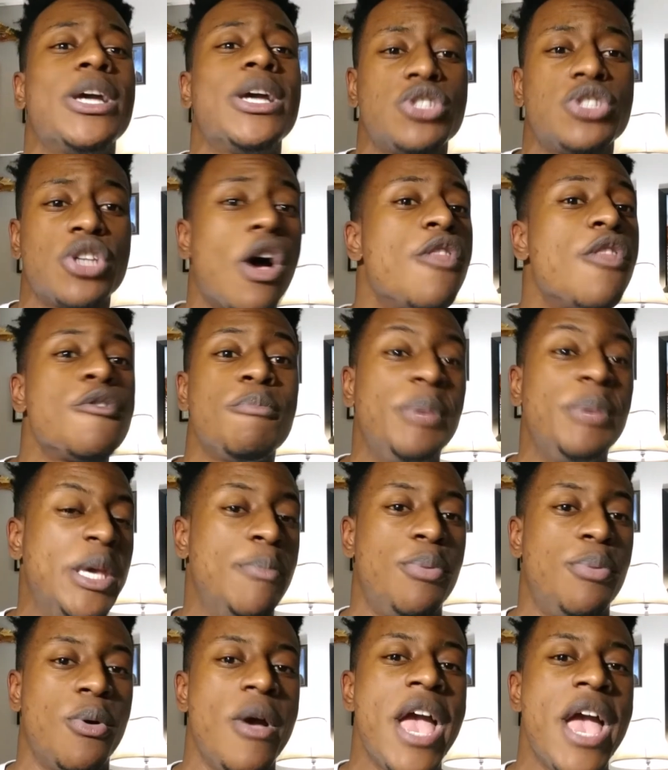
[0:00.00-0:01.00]
out to other
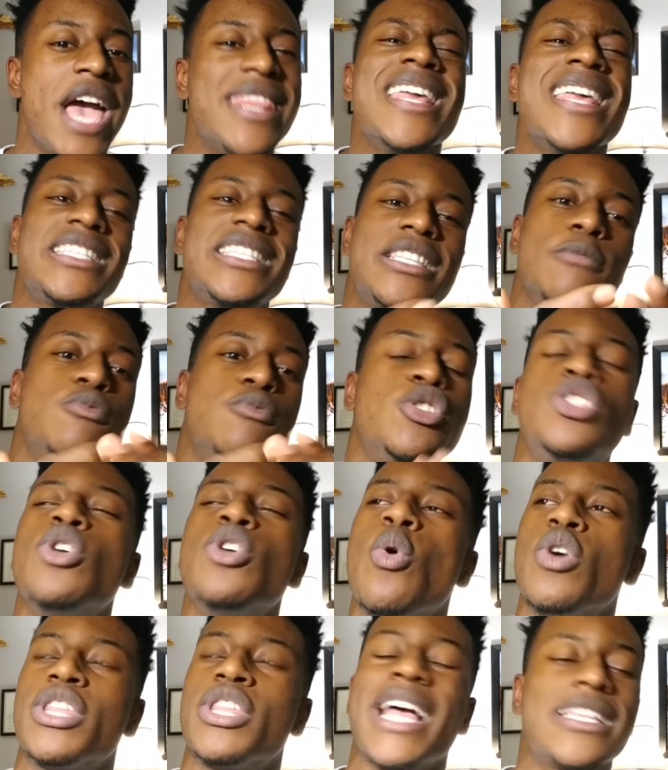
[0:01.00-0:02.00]
people. And that's
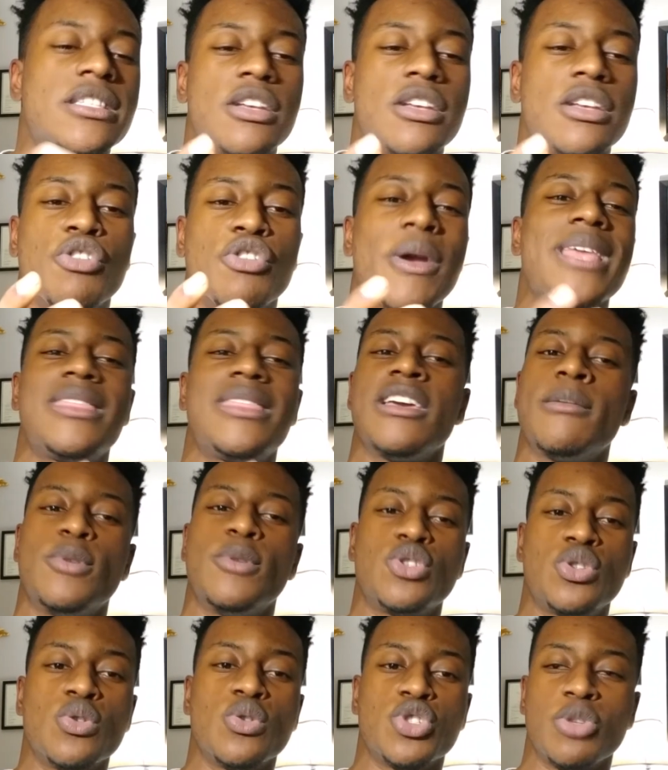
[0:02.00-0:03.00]
the great thing about
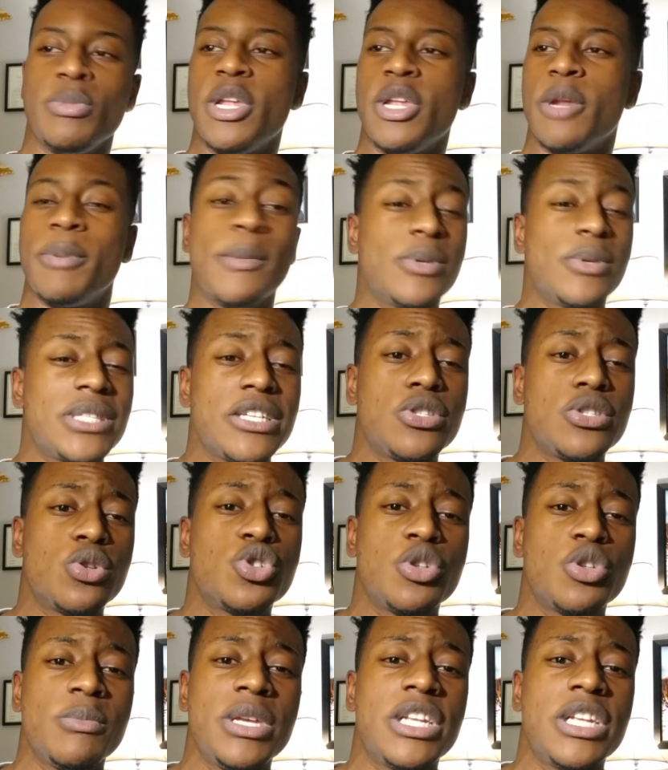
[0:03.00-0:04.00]
social media. People say
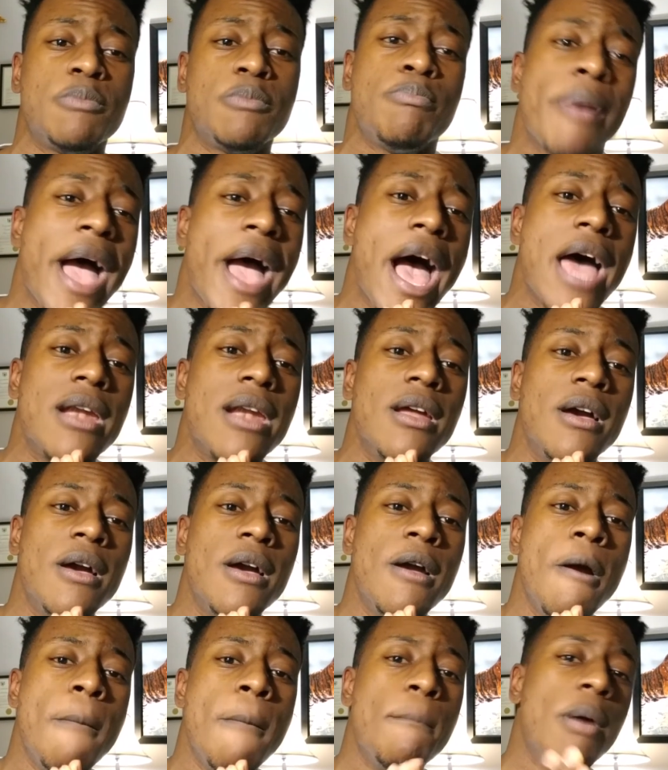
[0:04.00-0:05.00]
social media is bad,
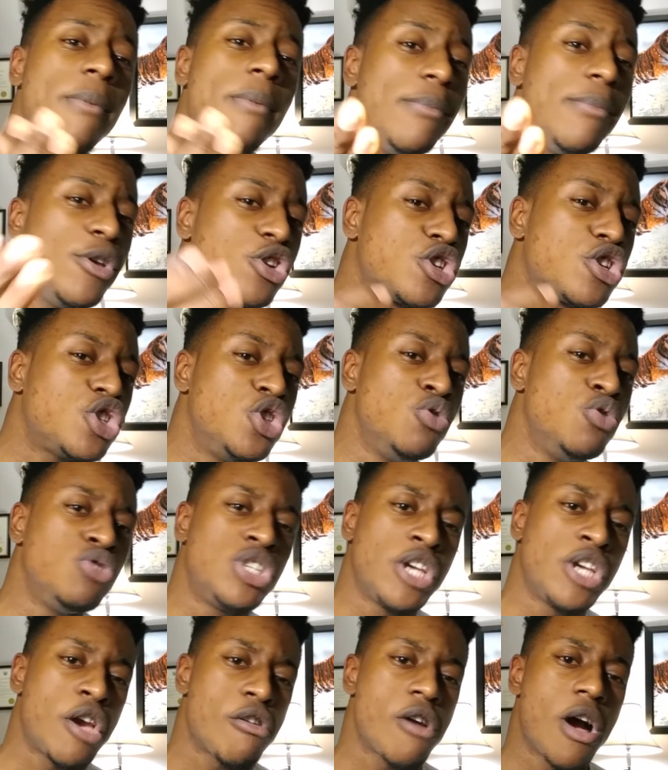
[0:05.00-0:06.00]
but maybe you're just using
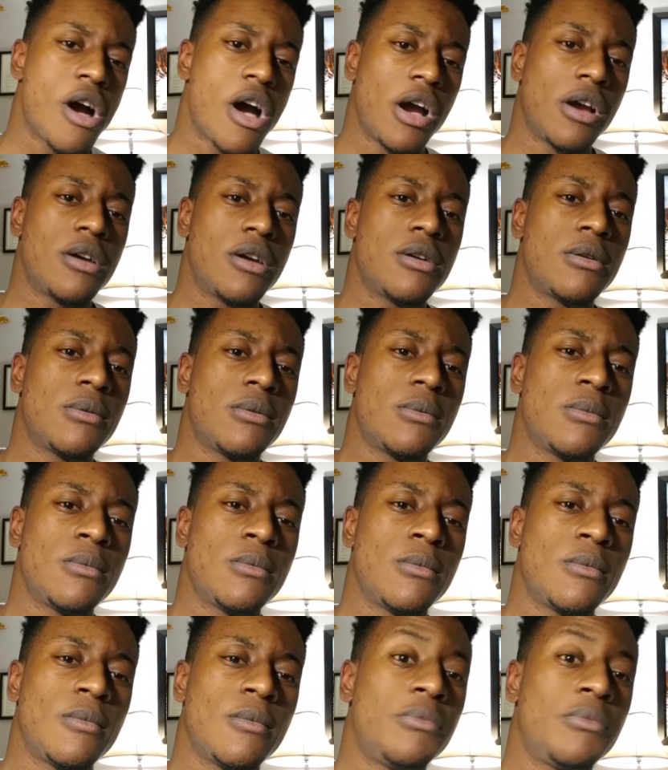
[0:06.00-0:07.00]
it wrong.
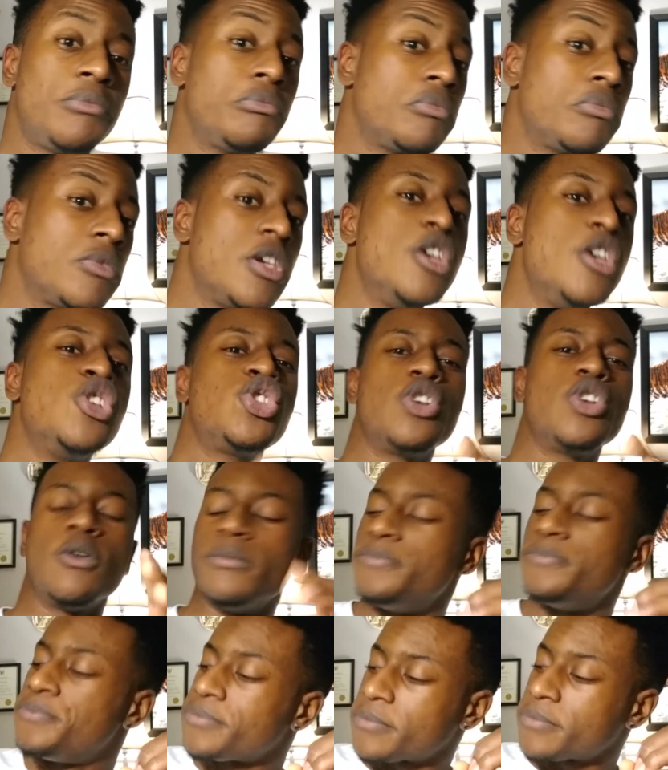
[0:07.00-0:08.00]
So
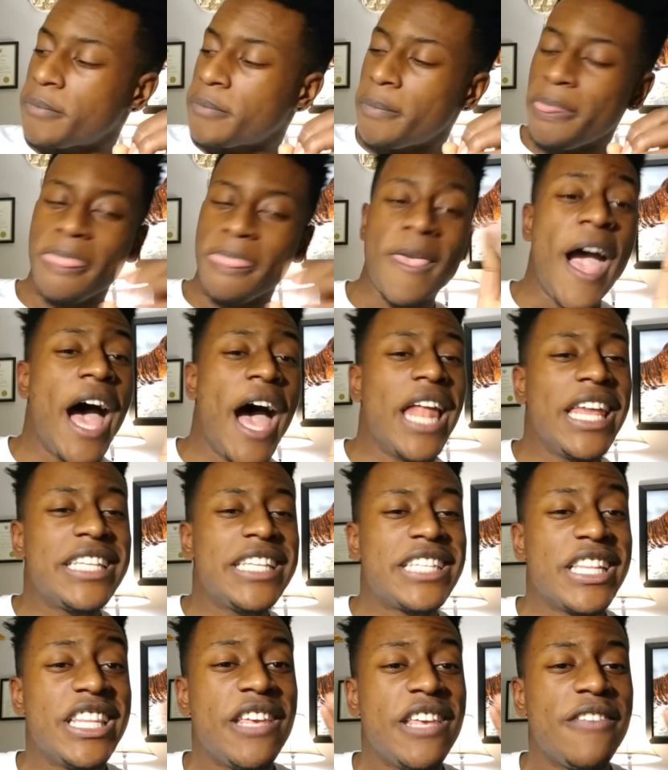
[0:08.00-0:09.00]
I like to
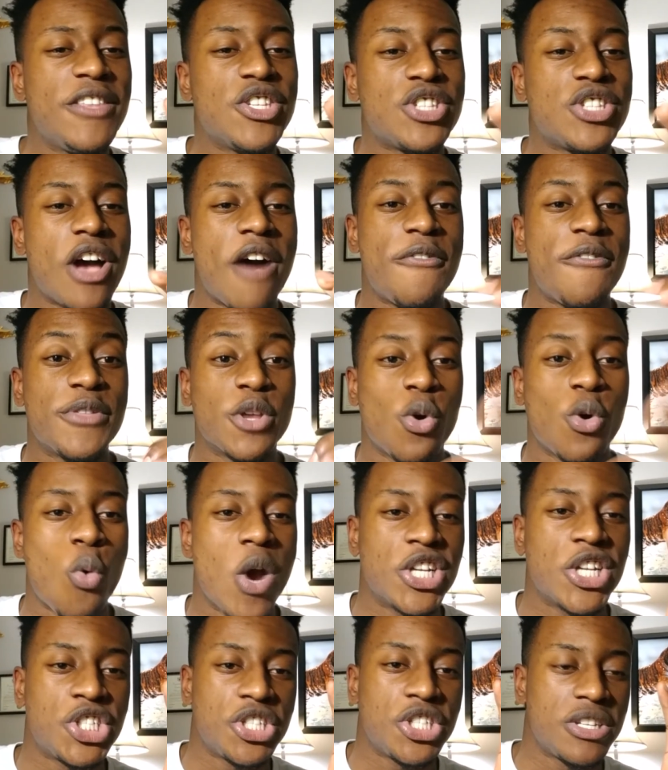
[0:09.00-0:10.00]
lead these off with a
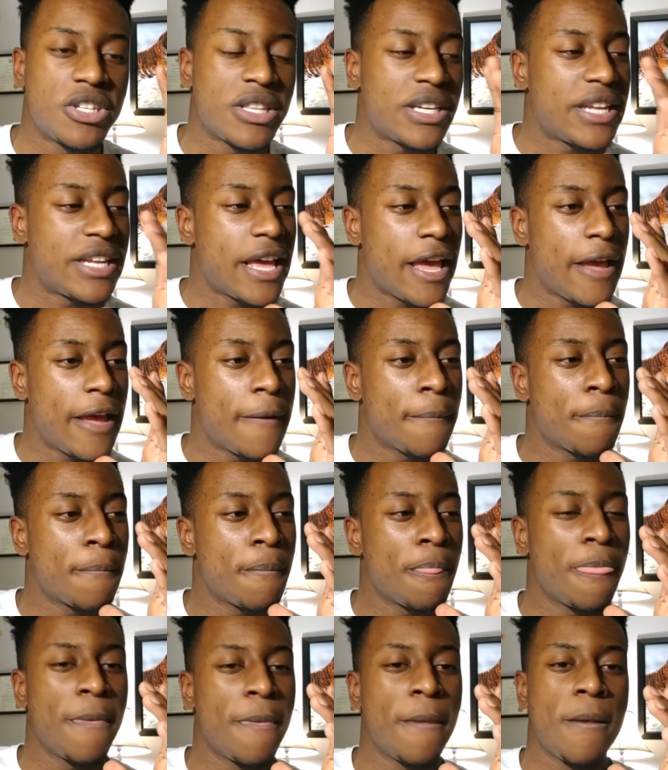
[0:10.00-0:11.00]
question of the day.
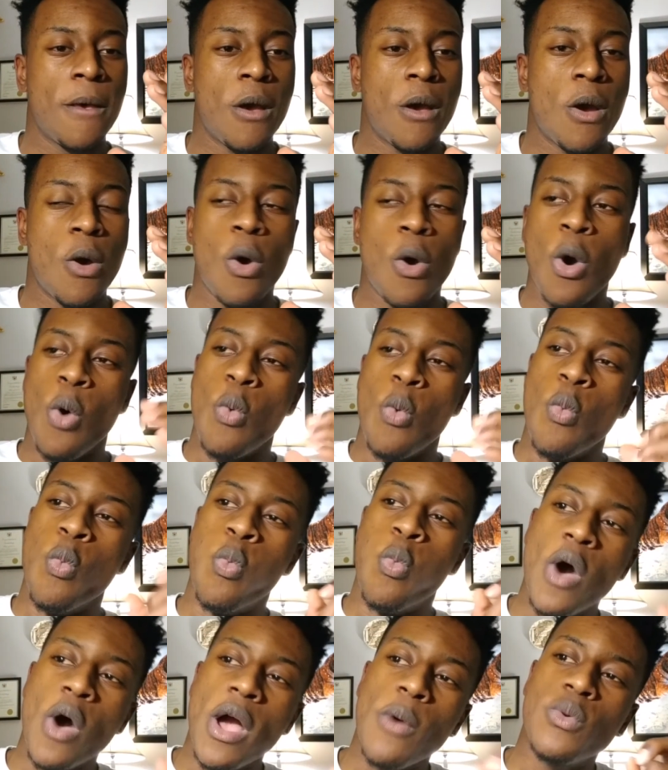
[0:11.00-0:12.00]

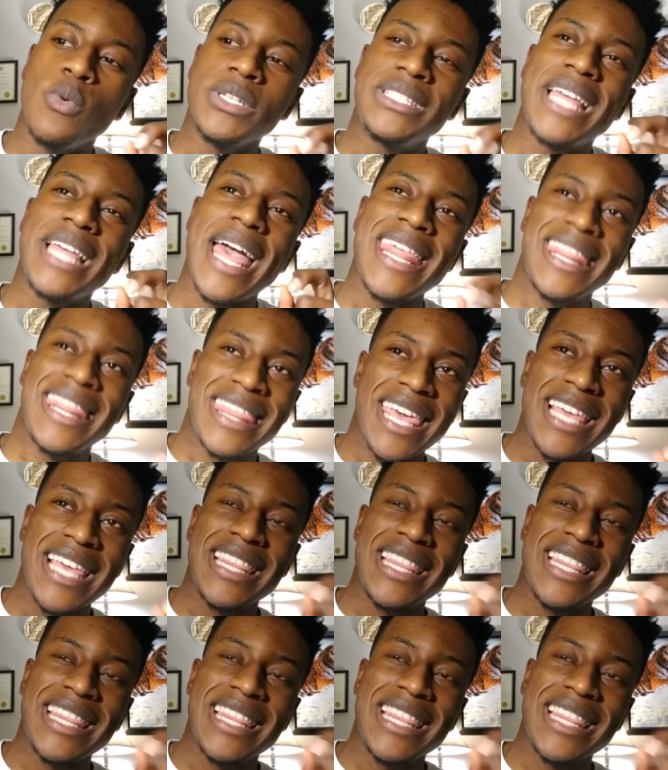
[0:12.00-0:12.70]
What was that thing